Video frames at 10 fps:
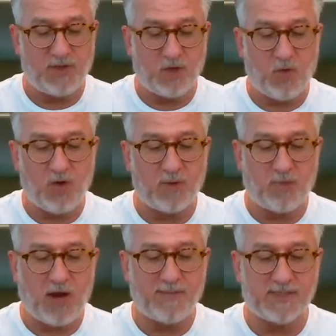the
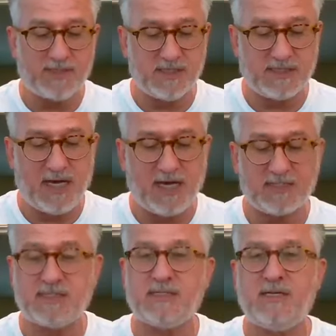Lord promises
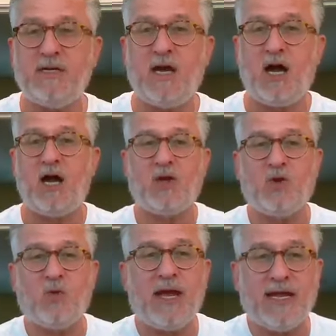us a
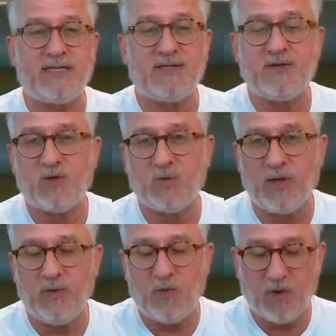great
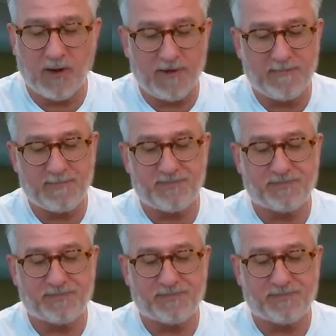reward.